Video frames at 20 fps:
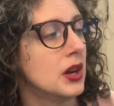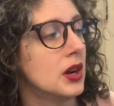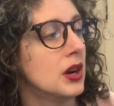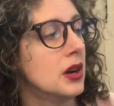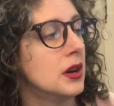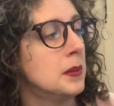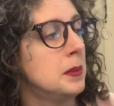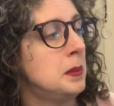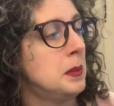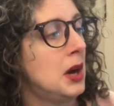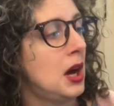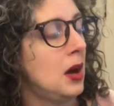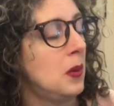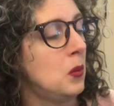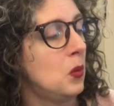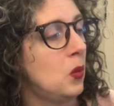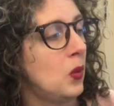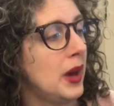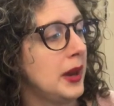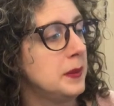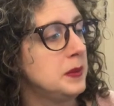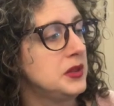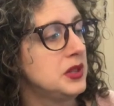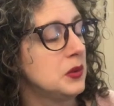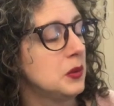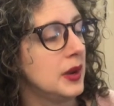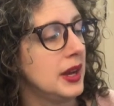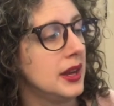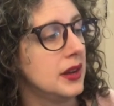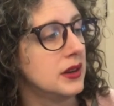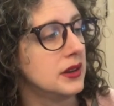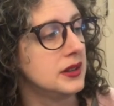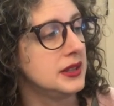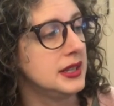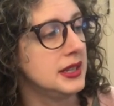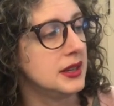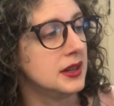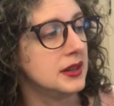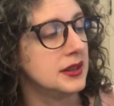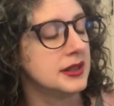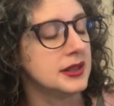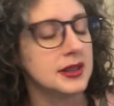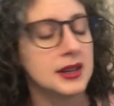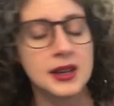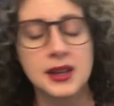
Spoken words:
Her mom wiped away her tears.